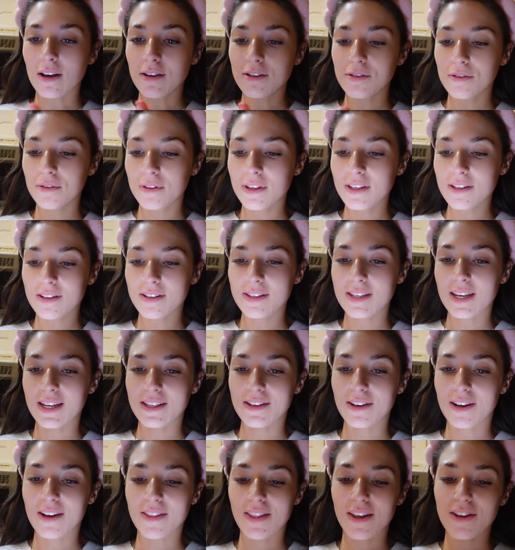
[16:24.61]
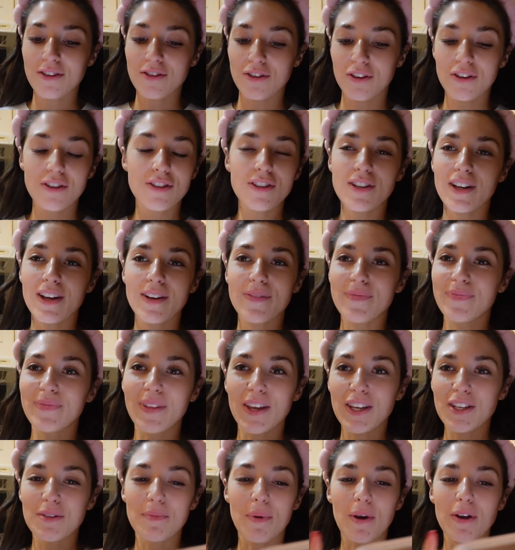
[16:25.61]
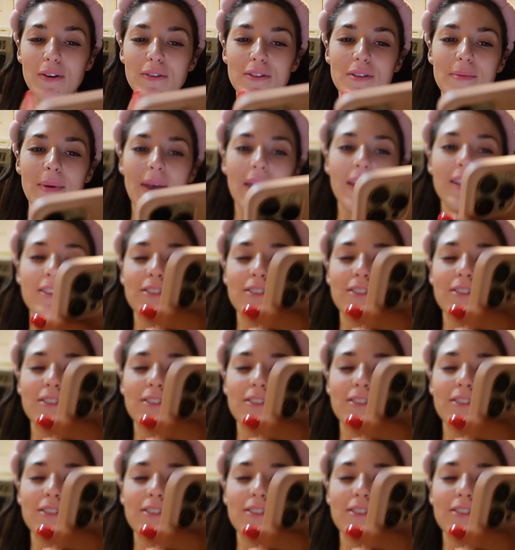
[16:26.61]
I saw these on TikTok and they just, they spoke to me.